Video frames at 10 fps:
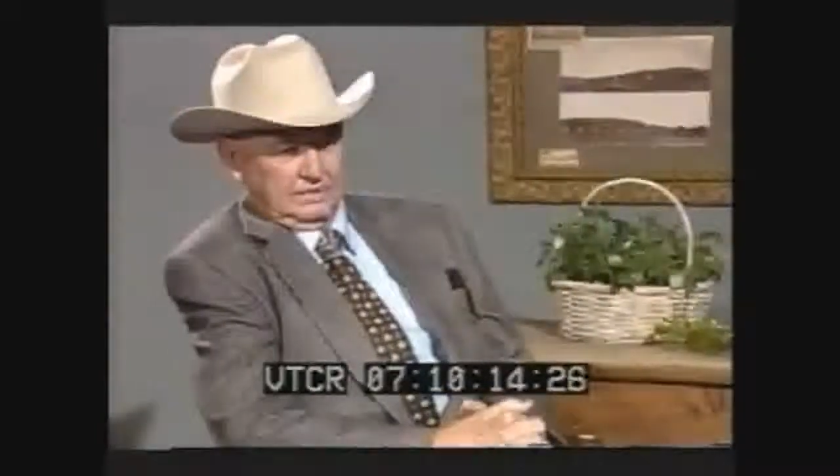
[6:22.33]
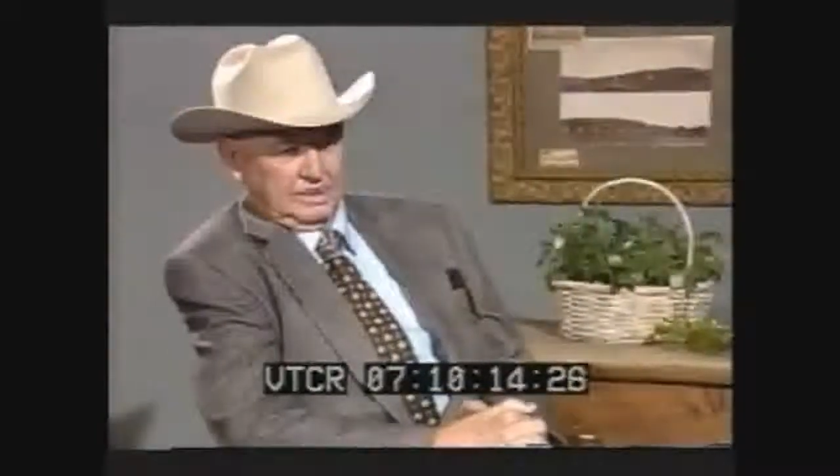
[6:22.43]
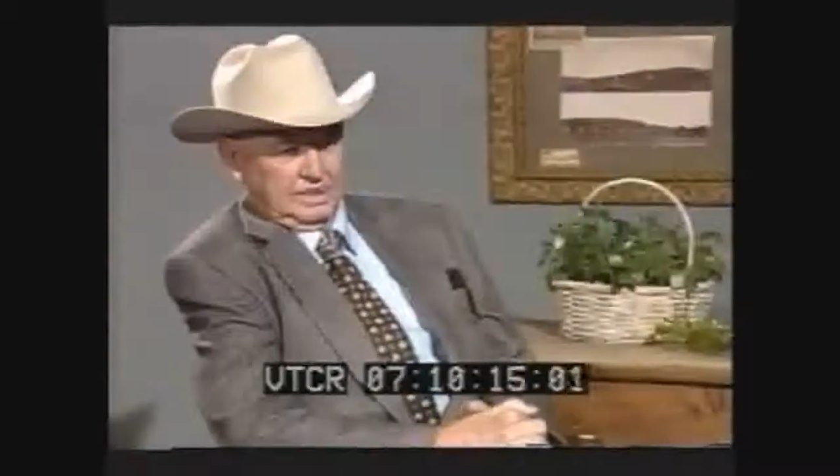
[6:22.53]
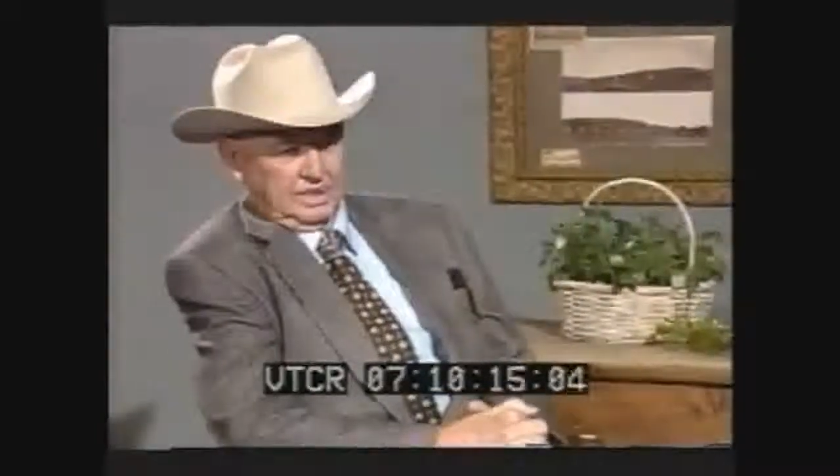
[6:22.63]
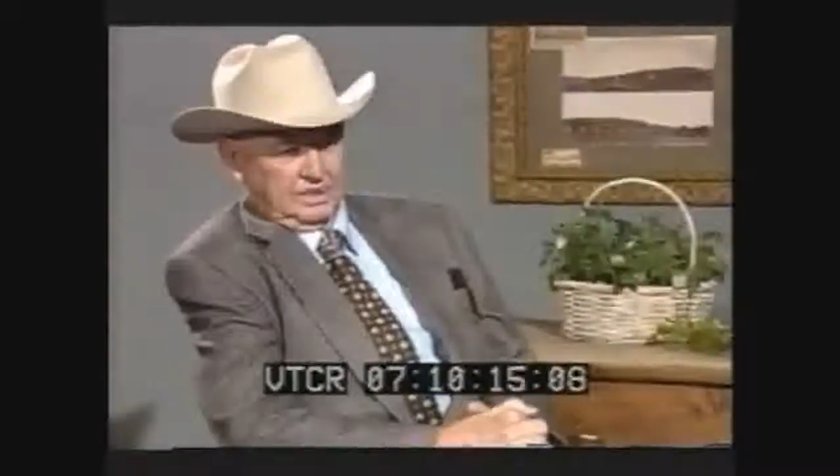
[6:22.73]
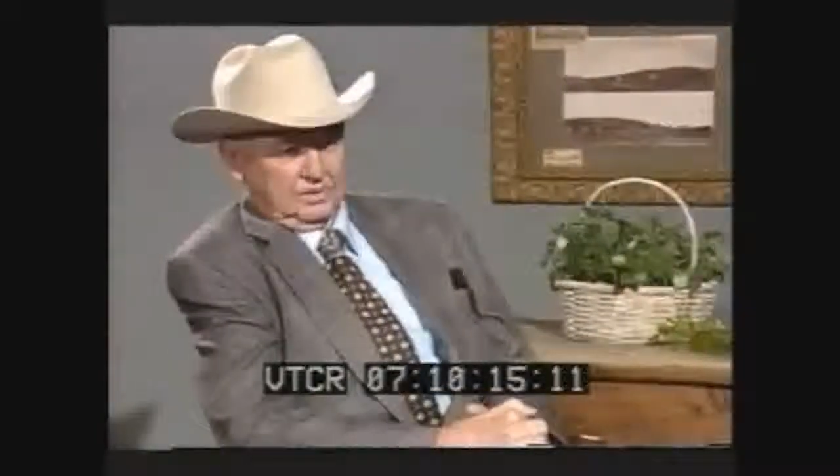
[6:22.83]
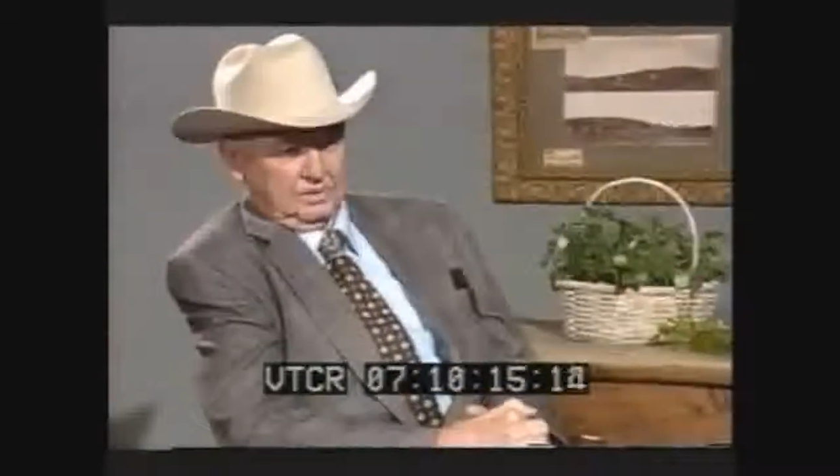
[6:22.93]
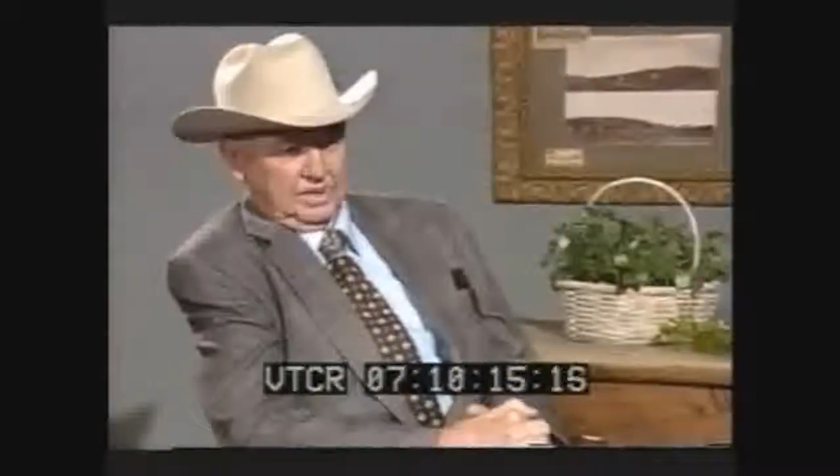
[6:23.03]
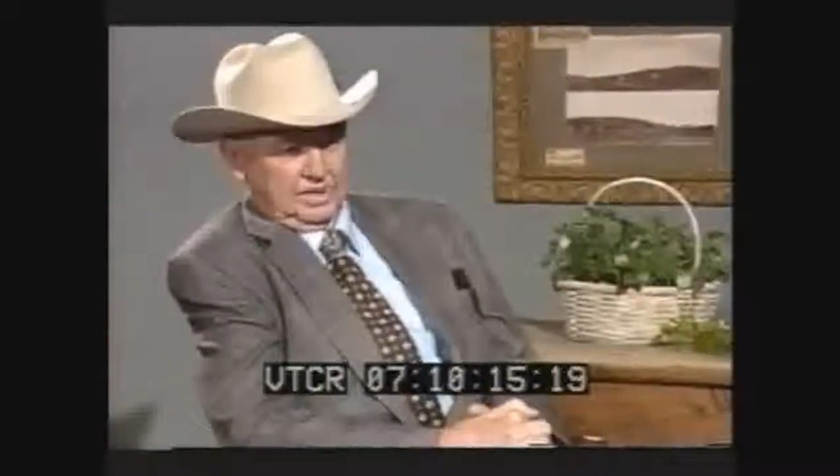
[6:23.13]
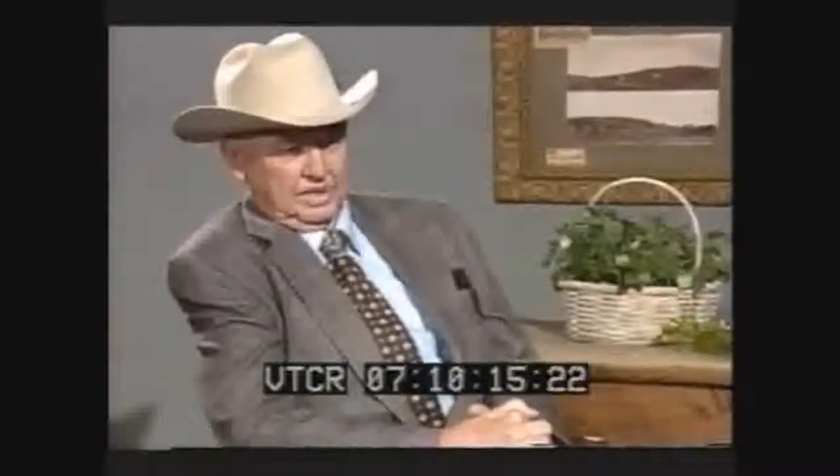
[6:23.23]
But that's the
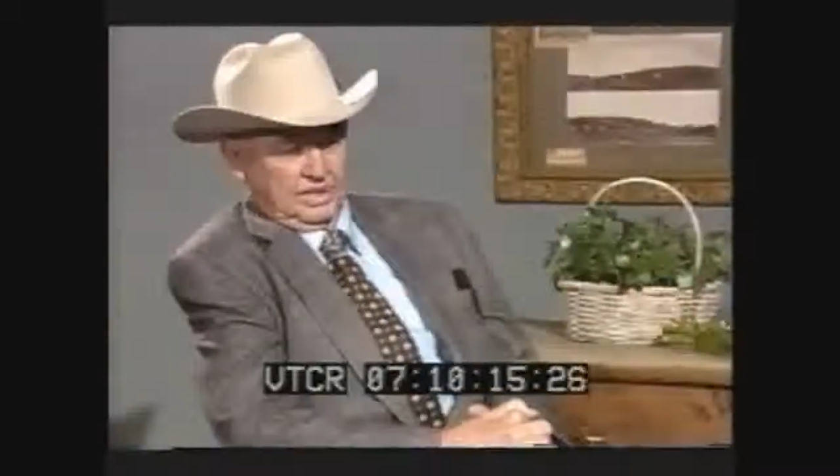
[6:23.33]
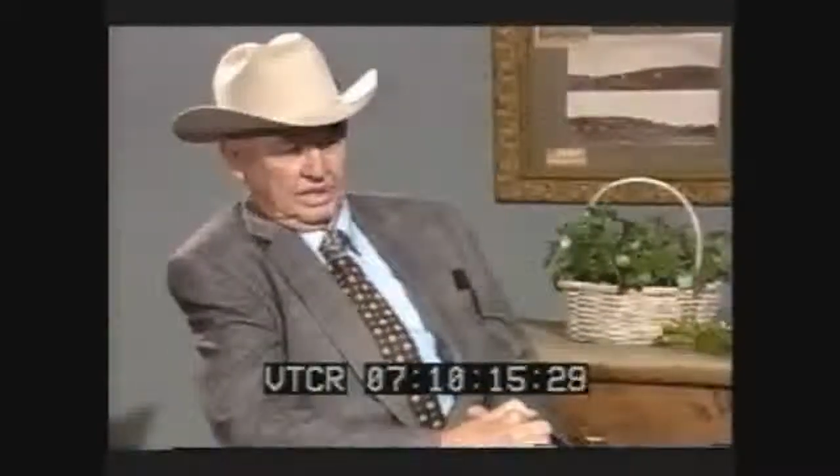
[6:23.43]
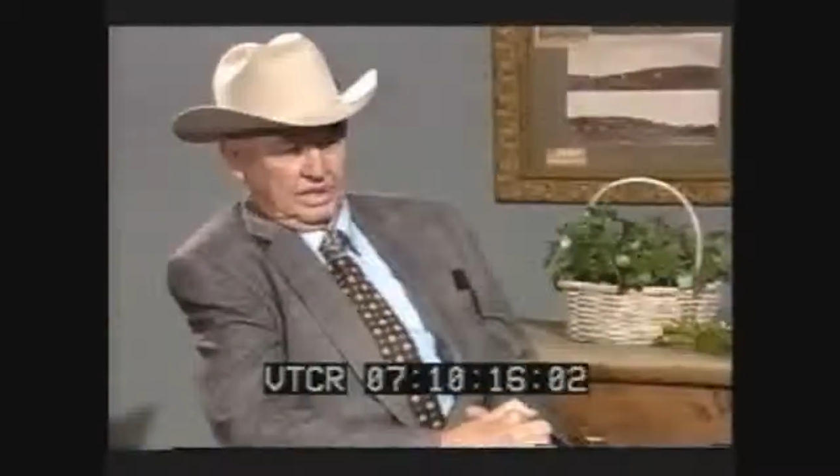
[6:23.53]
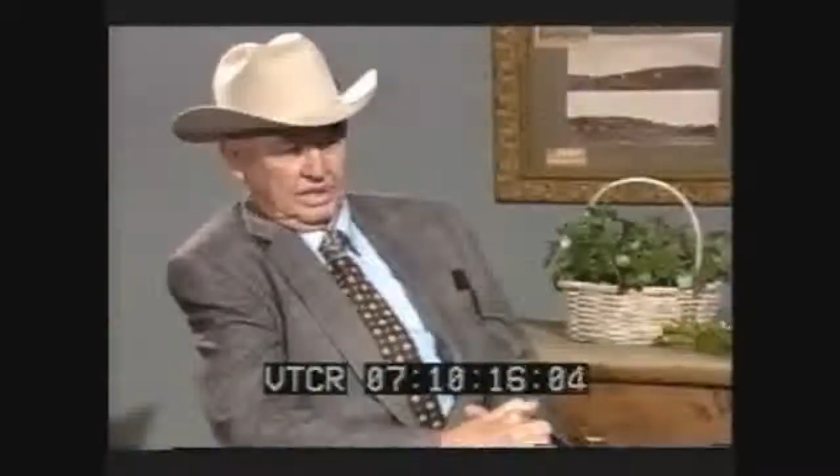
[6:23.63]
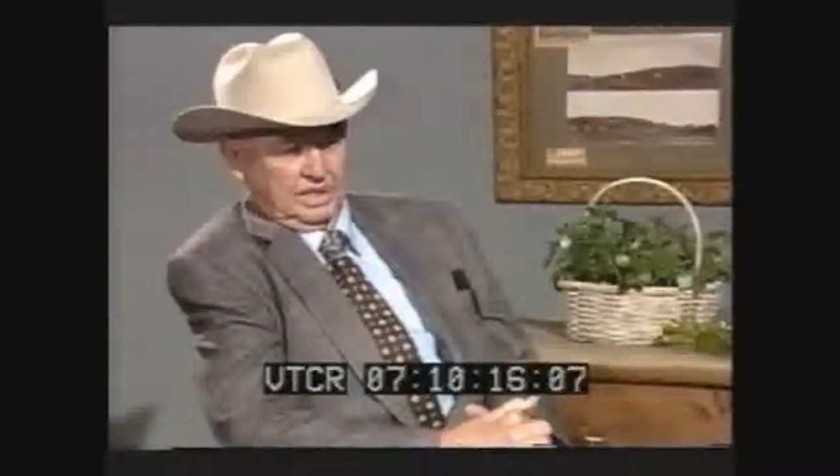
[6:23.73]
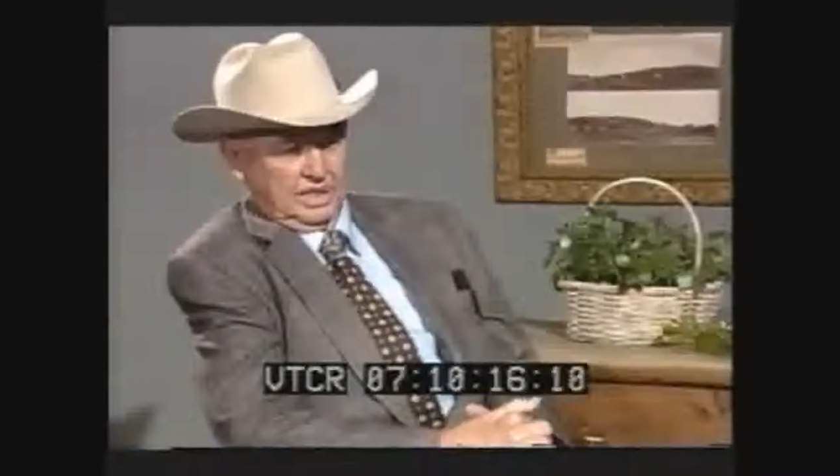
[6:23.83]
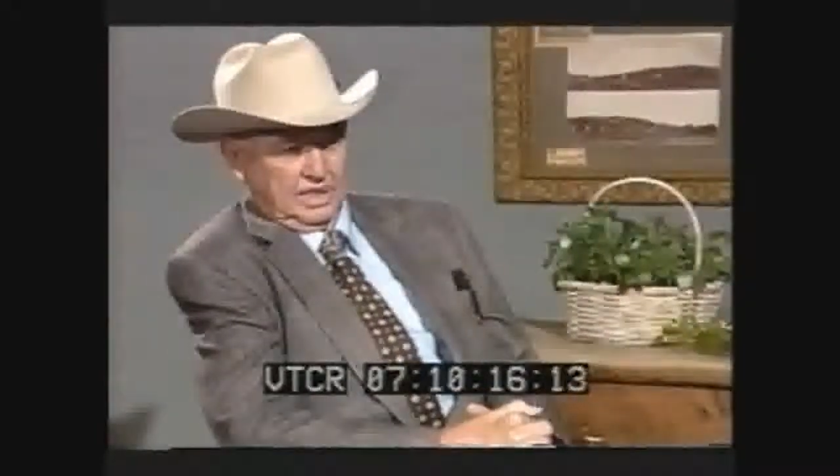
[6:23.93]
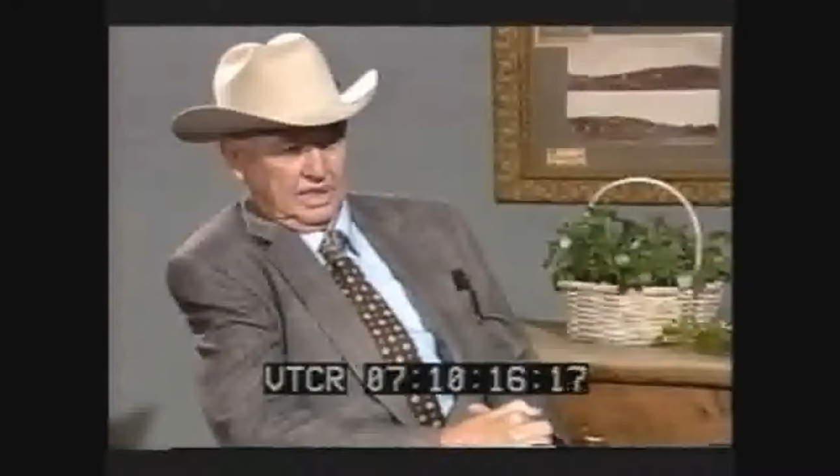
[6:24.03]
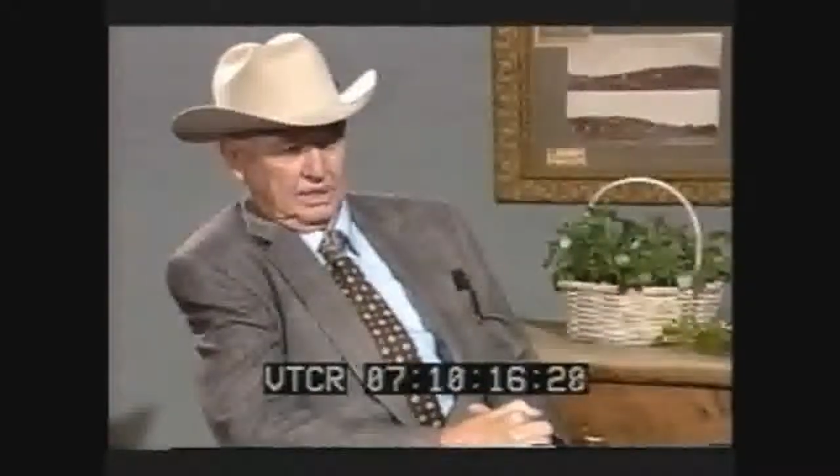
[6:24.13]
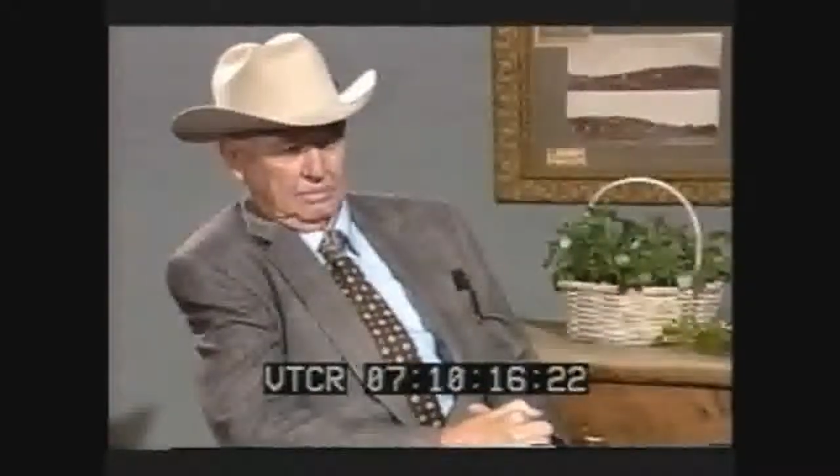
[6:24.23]
way they carried the